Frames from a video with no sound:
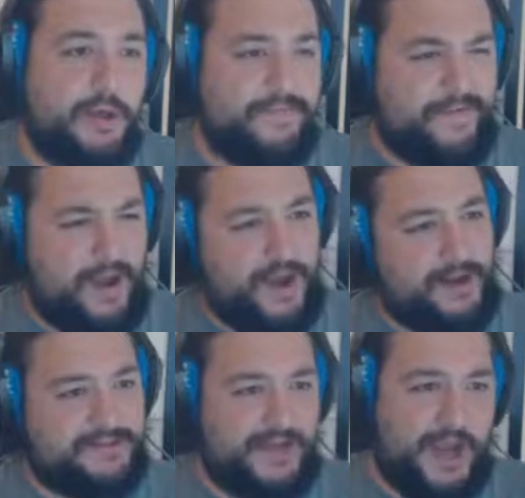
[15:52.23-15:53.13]

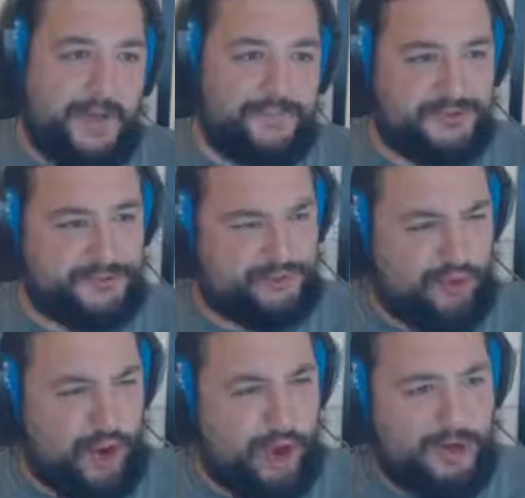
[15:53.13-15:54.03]
fighting types are
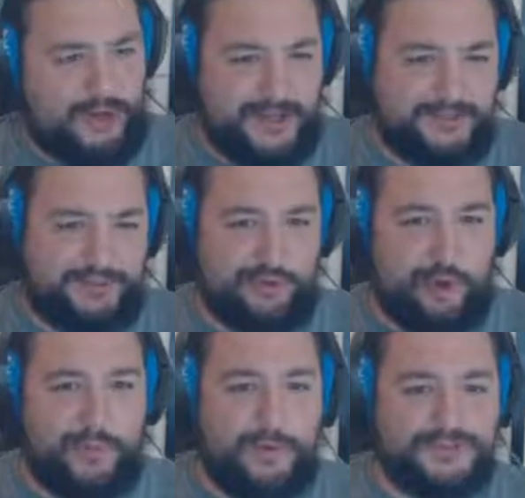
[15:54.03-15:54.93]
strong against
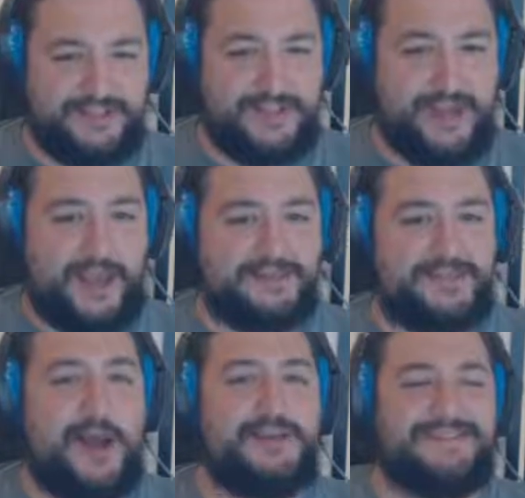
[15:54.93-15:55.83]
normals. And
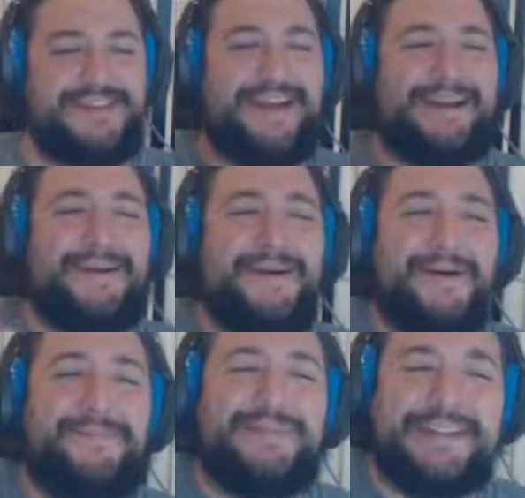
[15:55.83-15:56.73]
Kangaskhan's like,
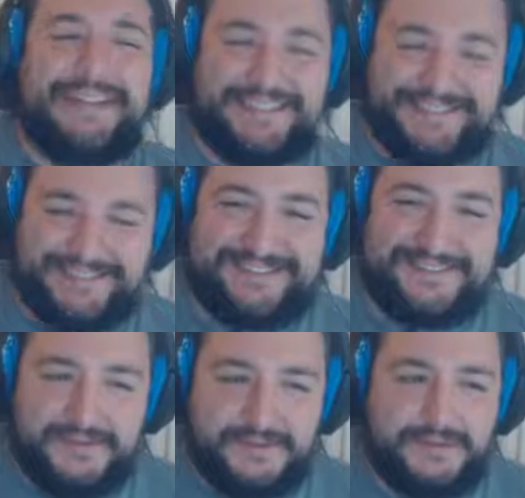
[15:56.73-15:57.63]

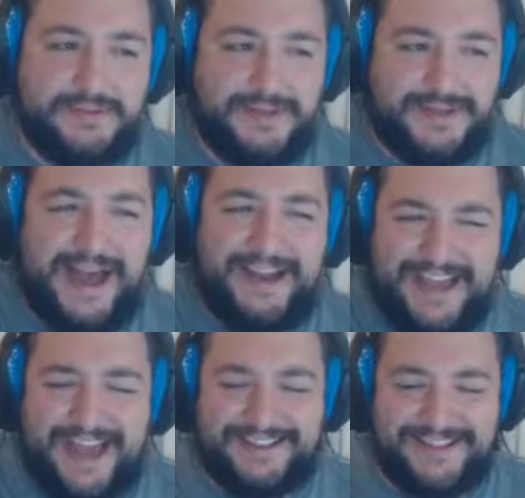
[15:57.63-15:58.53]
please, I got